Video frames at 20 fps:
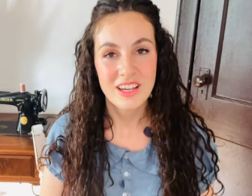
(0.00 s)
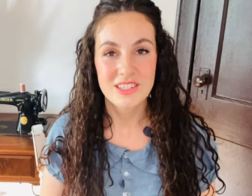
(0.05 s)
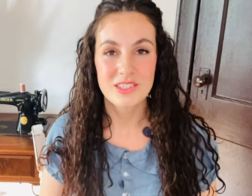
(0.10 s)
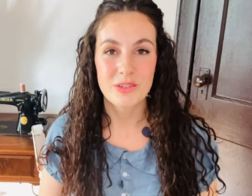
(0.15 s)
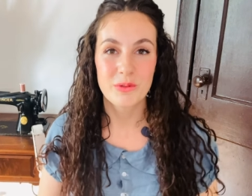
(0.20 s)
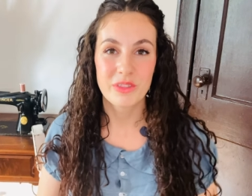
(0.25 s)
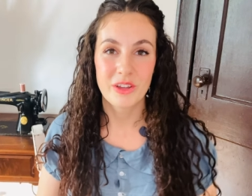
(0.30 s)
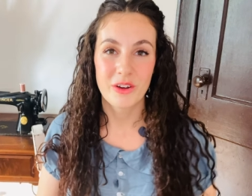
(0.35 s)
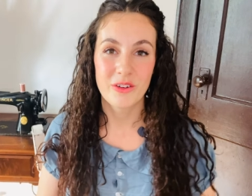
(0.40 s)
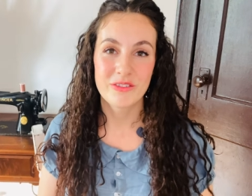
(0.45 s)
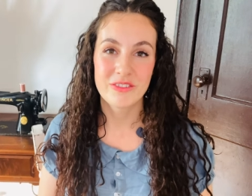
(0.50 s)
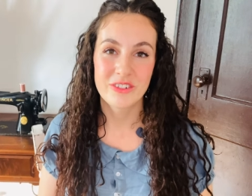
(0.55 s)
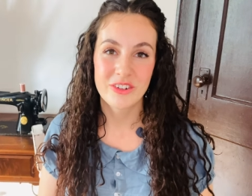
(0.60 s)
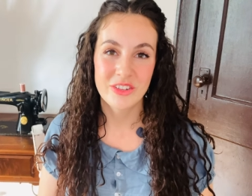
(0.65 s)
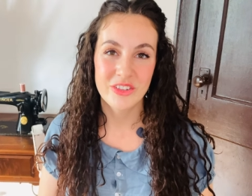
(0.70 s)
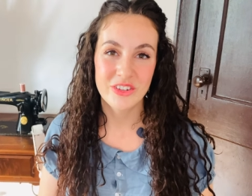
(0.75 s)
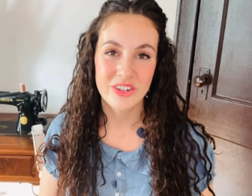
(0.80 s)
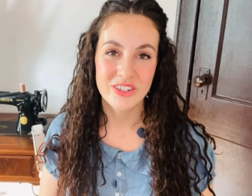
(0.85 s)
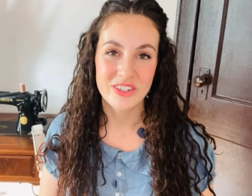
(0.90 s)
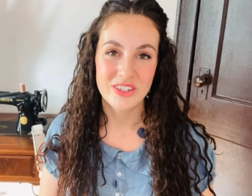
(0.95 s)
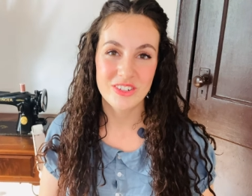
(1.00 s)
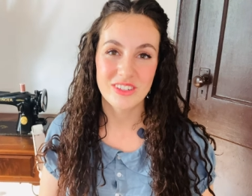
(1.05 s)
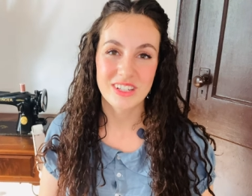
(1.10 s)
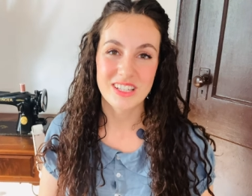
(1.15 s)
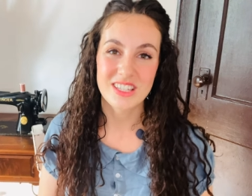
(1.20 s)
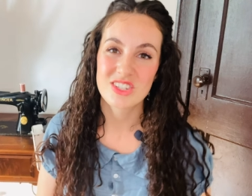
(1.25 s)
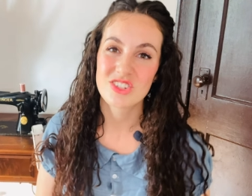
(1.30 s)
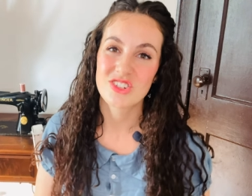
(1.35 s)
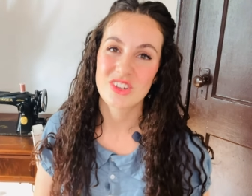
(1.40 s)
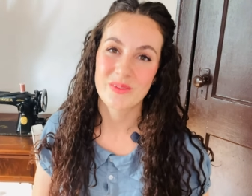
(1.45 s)
So without further ado,
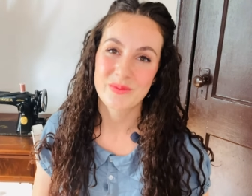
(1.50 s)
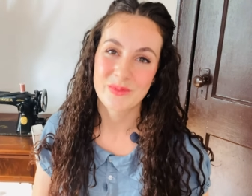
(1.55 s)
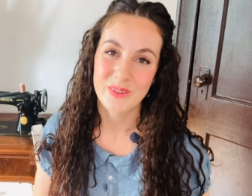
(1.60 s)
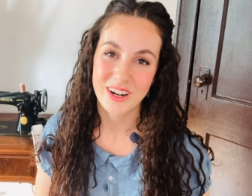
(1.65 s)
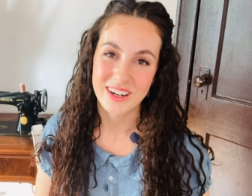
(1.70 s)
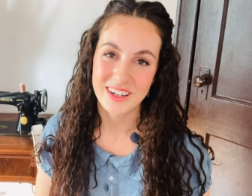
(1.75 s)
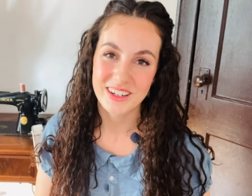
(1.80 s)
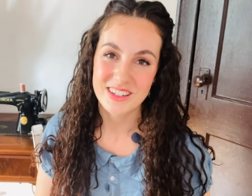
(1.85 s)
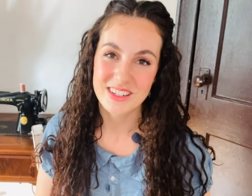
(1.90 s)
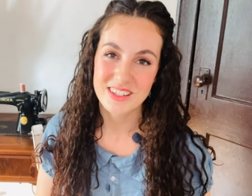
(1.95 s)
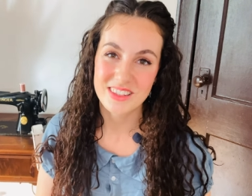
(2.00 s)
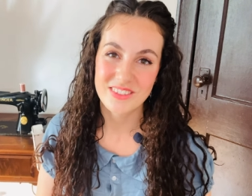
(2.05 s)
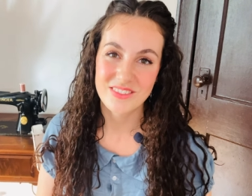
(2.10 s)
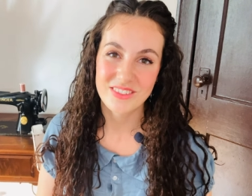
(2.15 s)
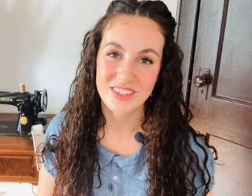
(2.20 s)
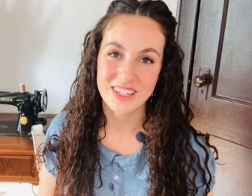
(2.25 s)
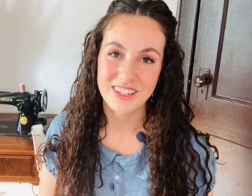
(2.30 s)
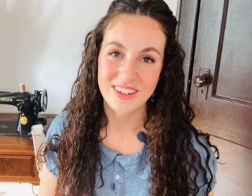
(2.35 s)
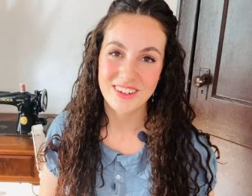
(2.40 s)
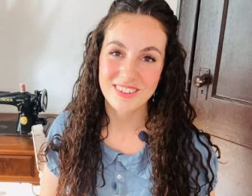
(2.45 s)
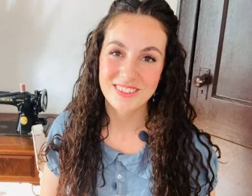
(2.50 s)
let's jump right into the video.